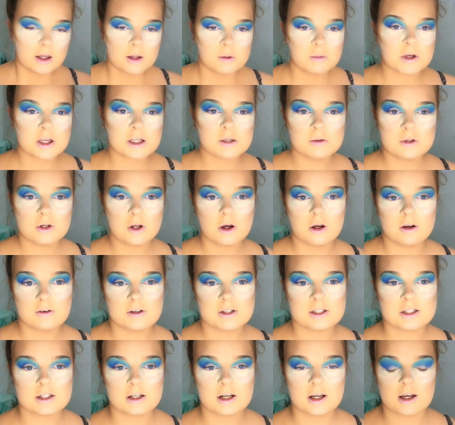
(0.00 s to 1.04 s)
it makes me
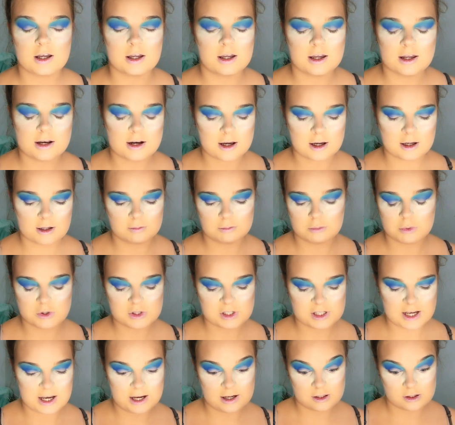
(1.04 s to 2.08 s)
nervous and I
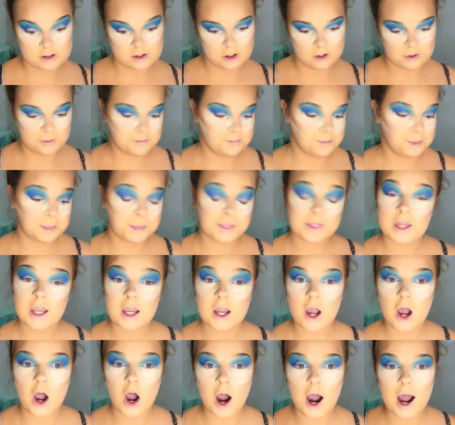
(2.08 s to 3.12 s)
pussy out. So
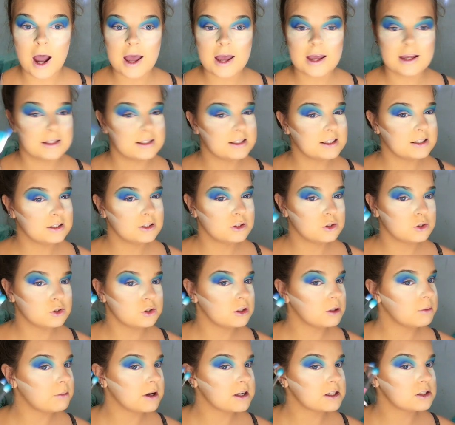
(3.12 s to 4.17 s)
I didn't
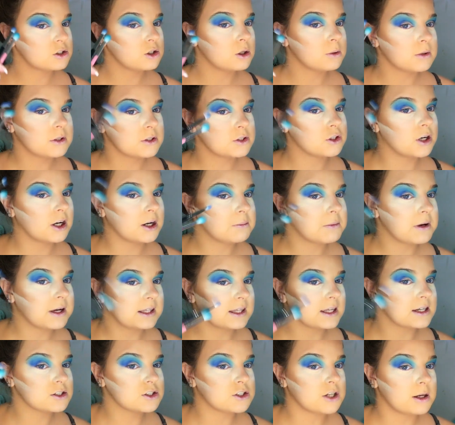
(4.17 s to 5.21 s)
do the best job at trying to
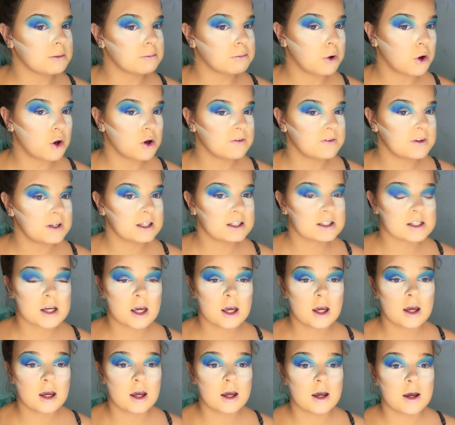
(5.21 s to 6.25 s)
make that shape perfect,
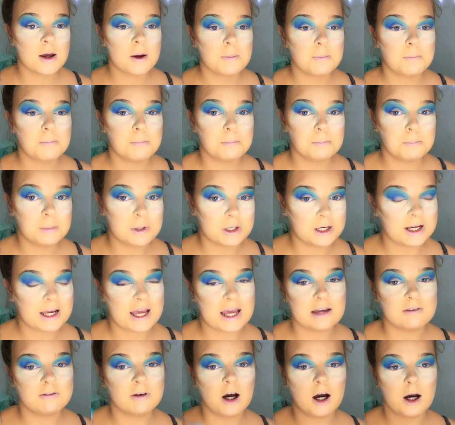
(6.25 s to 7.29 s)
but I
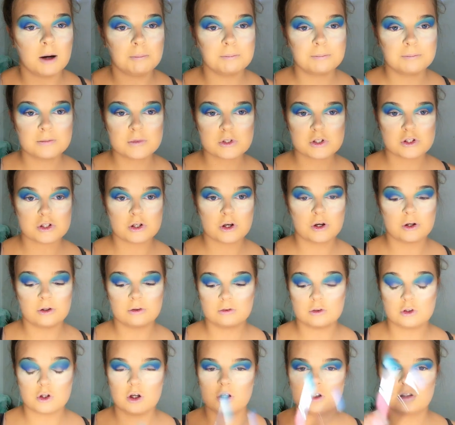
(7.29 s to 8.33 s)
gave up. So
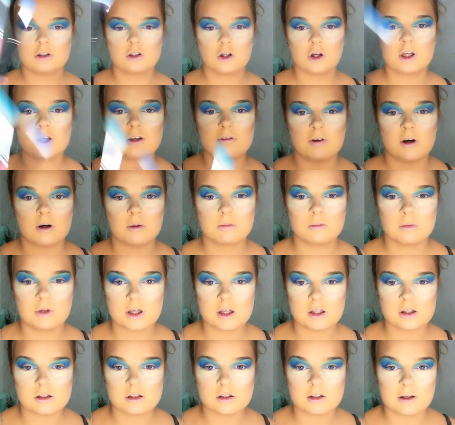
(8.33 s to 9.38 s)
don't give up,
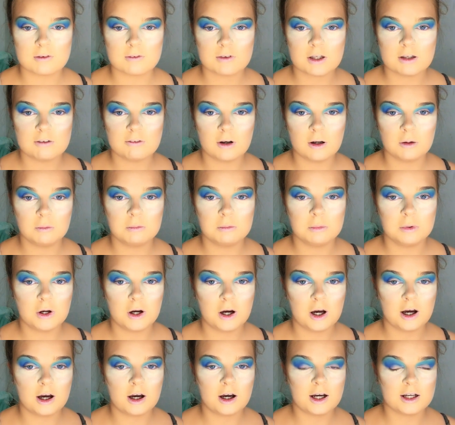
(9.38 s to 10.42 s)
kids, never give up, but
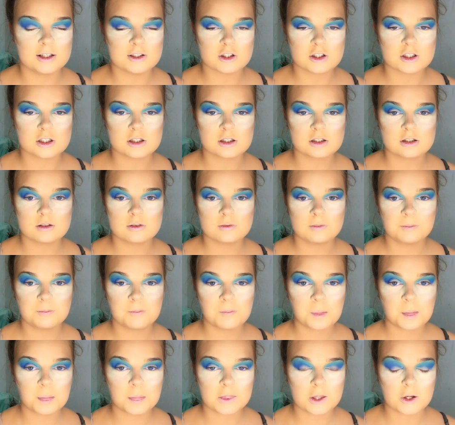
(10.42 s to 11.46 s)
I just
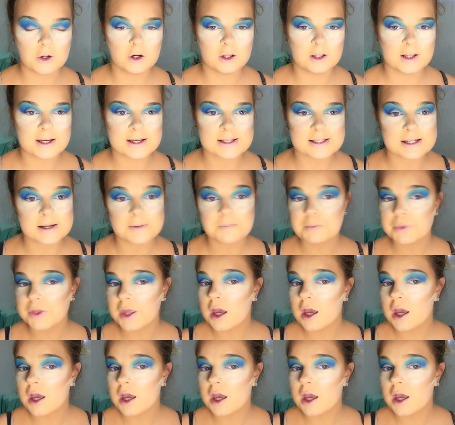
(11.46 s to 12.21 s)
got lazy.